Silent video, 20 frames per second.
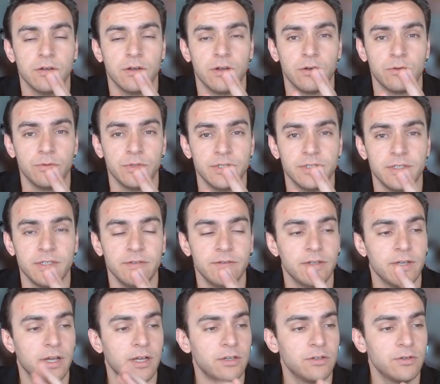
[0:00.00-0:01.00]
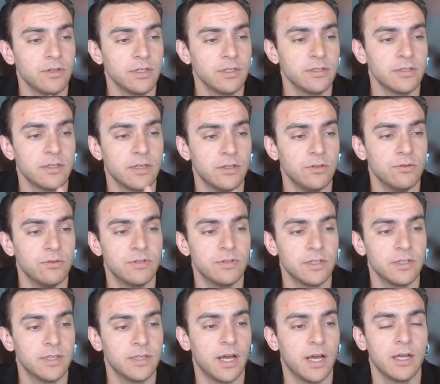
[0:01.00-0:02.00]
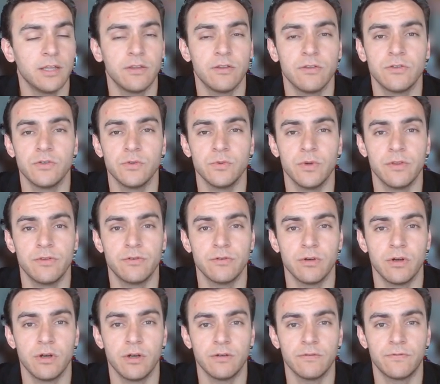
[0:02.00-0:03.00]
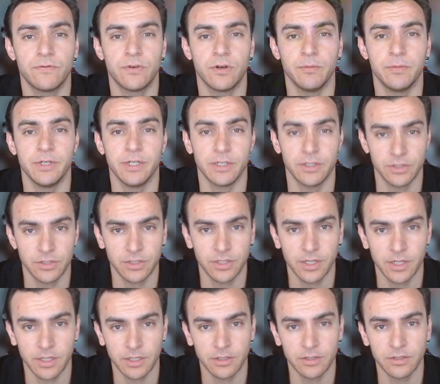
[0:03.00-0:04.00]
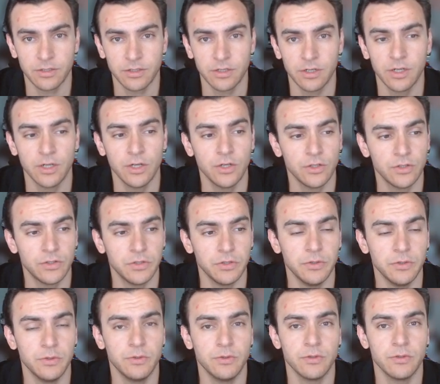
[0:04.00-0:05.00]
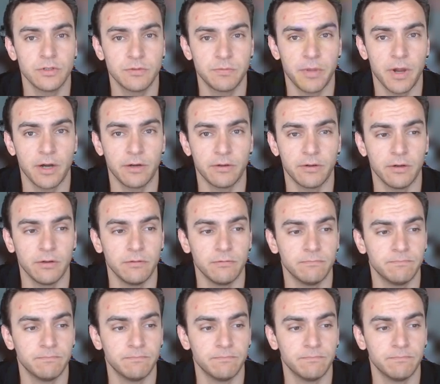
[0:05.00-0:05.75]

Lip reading: a receiving address and using that to withdraw from an exchange to Sparrow.